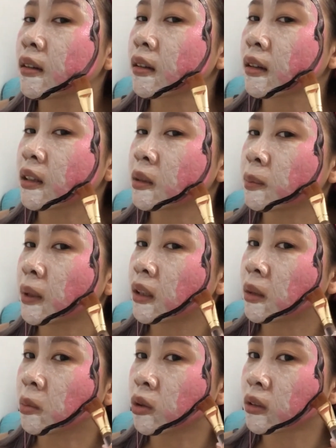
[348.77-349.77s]
Okay, I spend
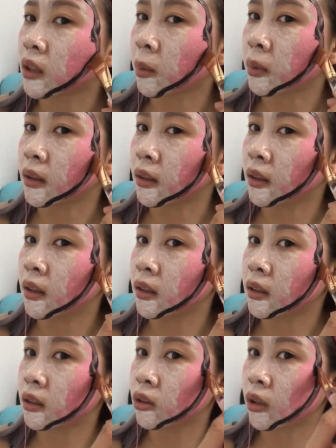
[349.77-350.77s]
the most time in
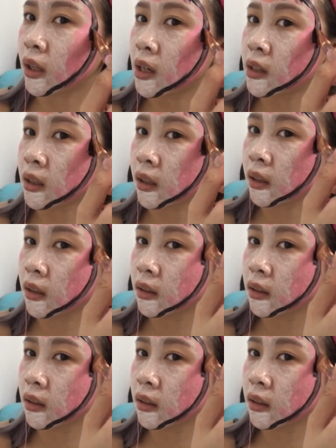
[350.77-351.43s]
this chasing.